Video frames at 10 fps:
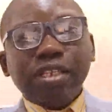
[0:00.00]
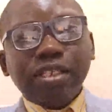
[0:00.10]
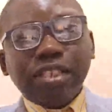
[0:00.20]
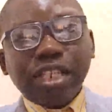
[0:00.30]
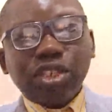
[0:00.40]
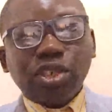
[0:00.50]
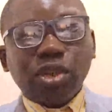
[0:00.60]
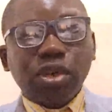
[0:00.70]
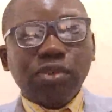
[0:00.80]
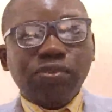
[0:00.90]
before
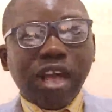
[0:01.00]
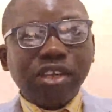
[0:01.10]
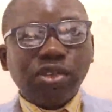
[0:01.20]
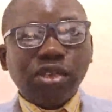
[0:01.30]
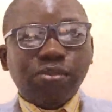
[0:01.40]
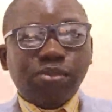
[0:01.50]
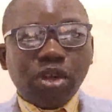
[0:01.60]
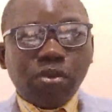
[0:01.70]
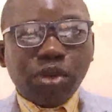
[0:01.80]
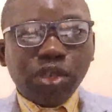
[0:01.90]
deciding whether to
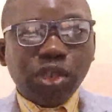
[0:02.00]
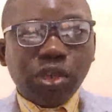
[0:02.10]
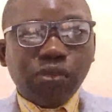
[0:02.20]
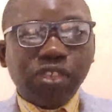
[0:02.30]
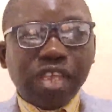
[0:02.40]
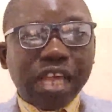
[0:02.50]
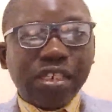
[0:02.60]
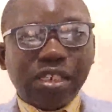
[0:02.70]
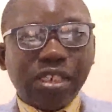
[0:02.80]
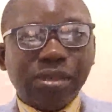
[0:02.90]
continue
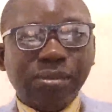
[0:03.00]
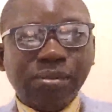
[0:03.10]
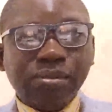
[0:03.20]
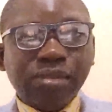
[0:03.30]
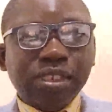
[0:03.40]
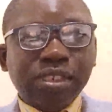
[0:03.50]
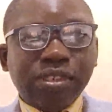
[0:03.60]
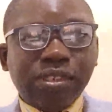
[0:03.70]
reading it.